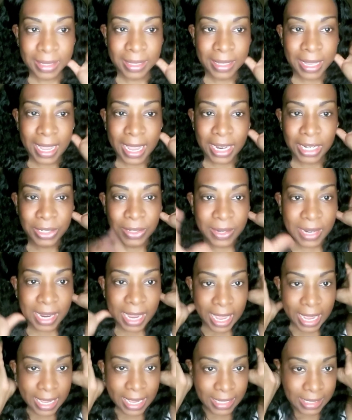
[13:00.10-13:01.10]
As you
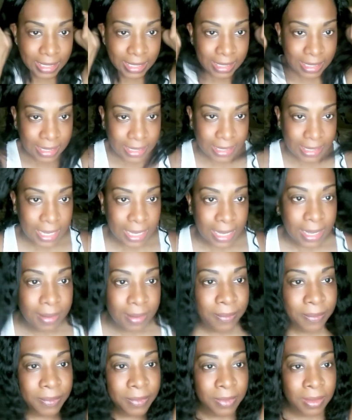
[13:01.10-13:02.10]
guys see,
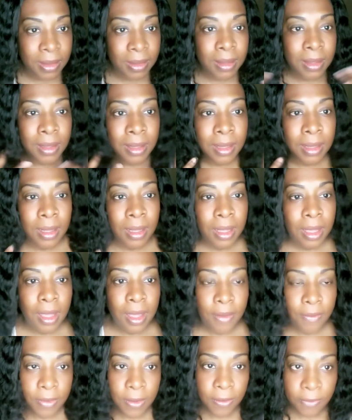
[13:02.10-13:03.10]

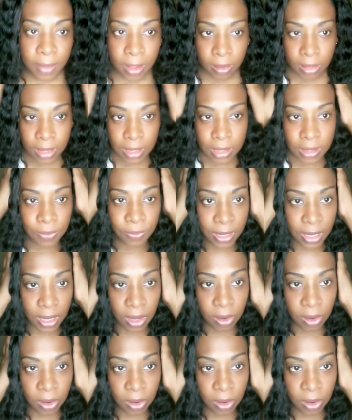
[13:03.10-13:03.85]
if you found this video